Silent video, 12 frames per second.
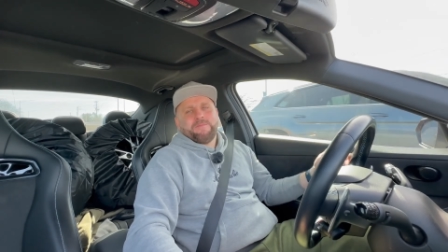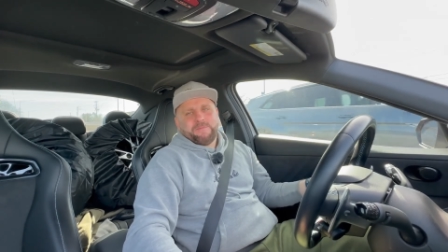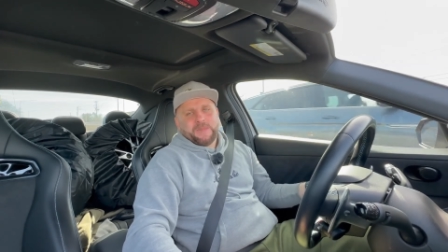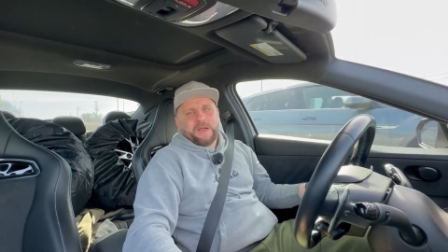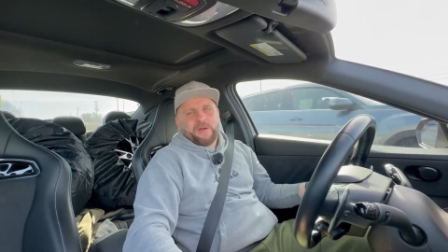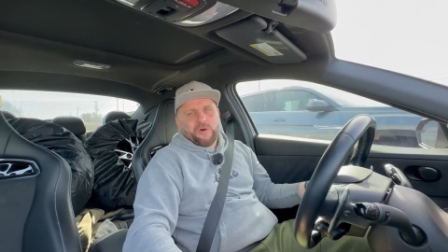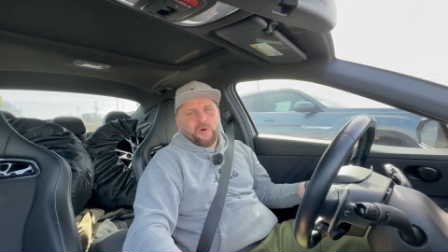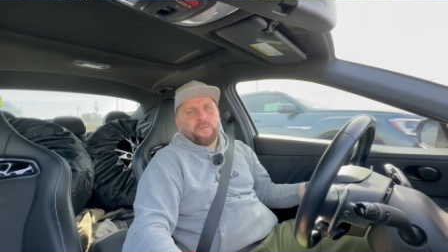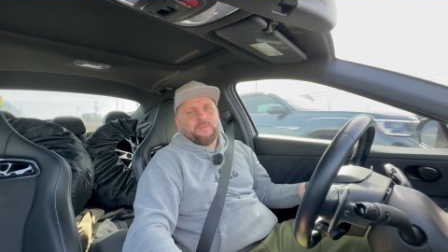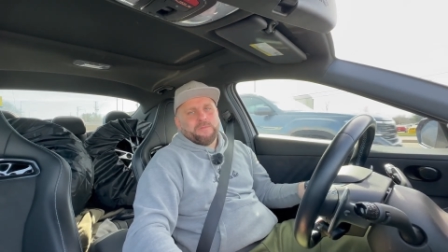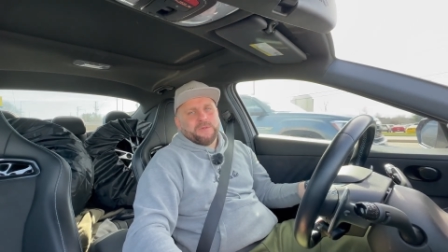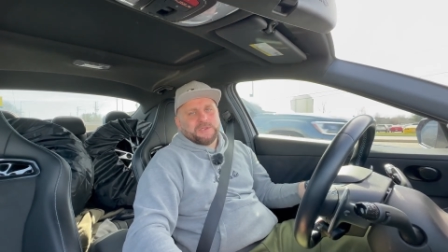I
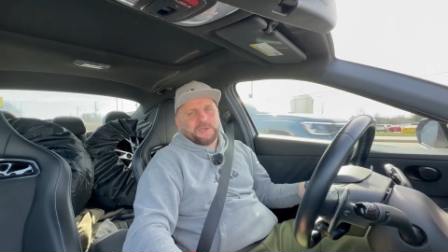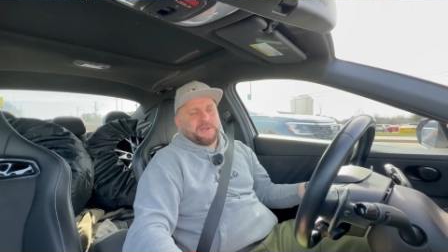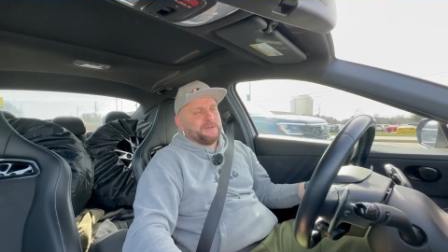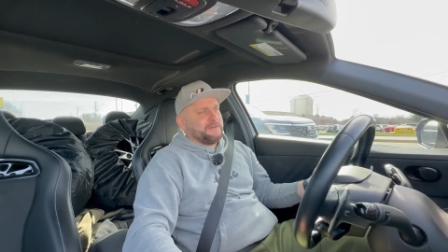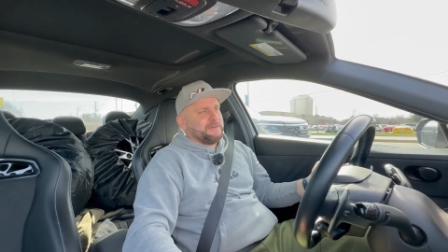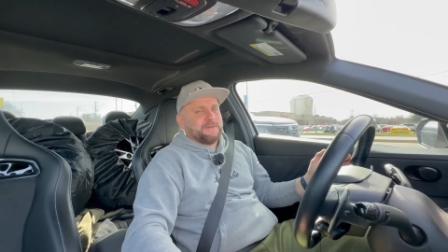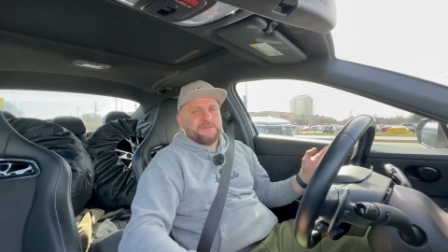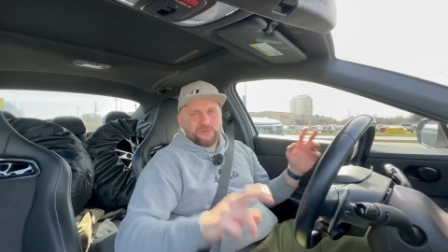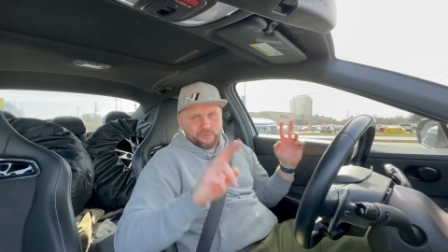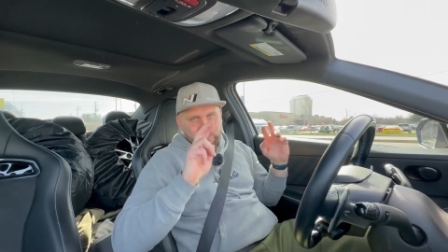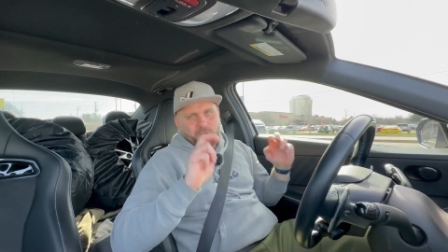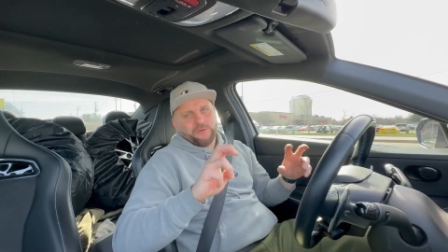hope Michelin's
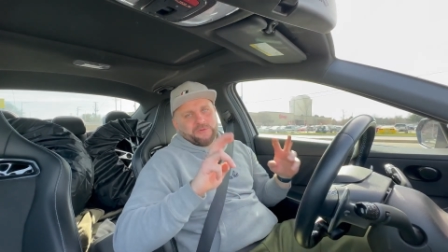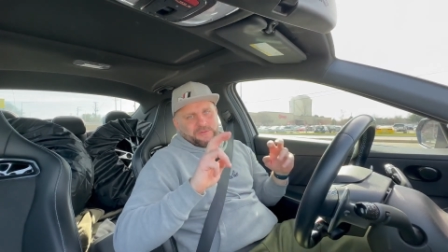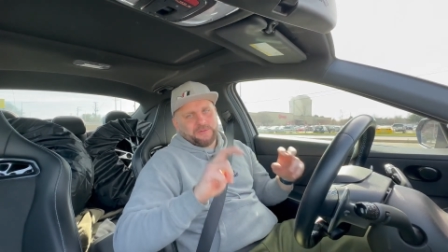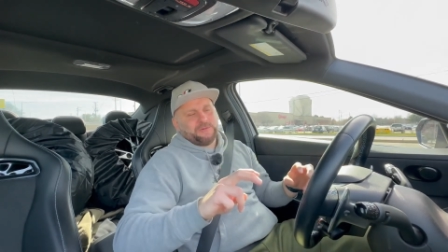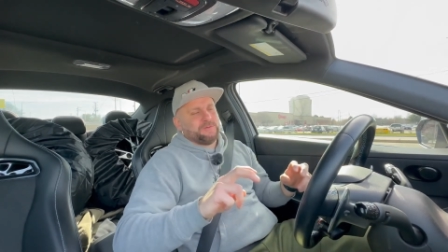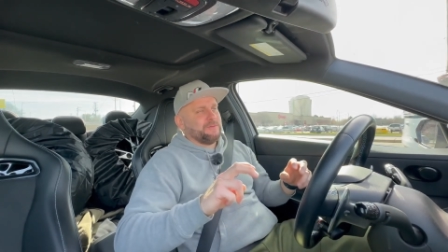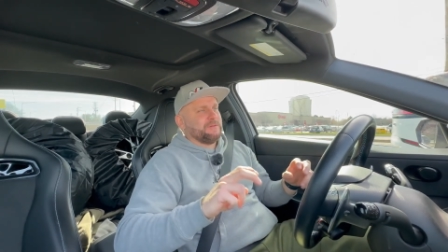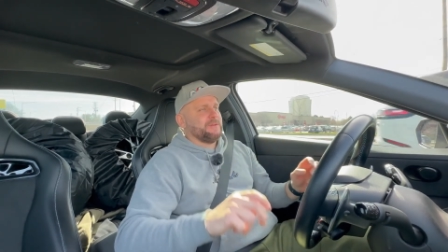supposed to